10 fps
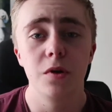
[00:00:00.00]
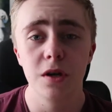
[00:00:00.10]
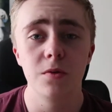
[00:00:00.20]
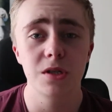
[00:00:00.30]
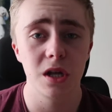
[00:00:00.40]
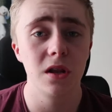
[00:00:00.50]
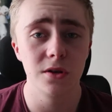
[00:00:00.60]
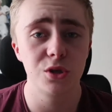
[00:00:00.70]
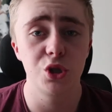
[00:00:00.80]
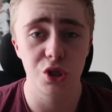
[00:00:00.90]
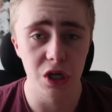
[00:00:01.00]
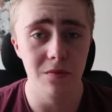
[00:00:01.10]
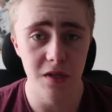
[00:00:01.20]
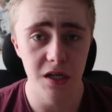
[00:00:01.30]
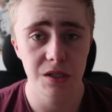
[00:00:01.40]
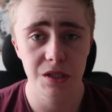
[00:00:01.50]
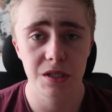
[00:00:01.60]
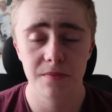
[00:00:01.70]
But he was allergic to some nuts.